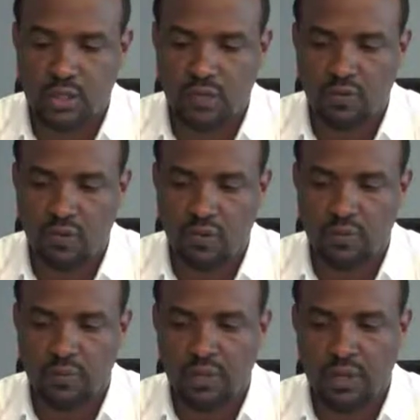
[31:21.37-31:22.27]
Therefore,
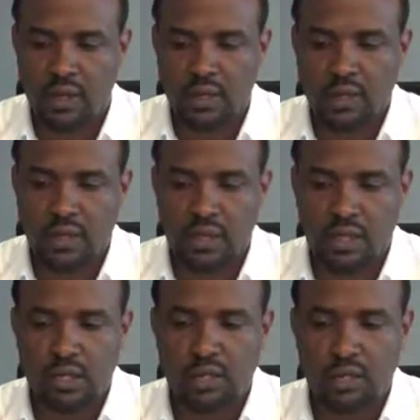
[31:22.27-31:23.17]
there
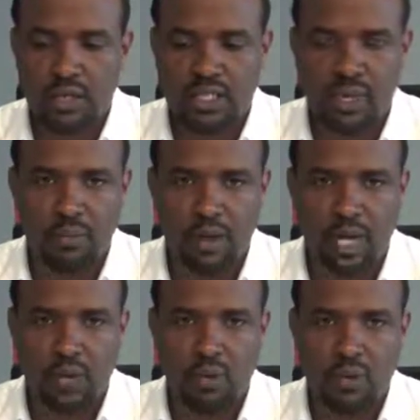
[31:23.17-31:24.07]
needs to be some
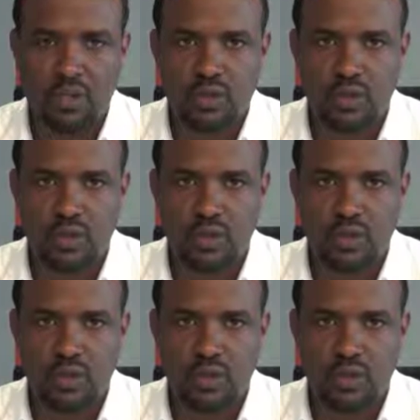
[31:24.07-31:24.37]
guide walls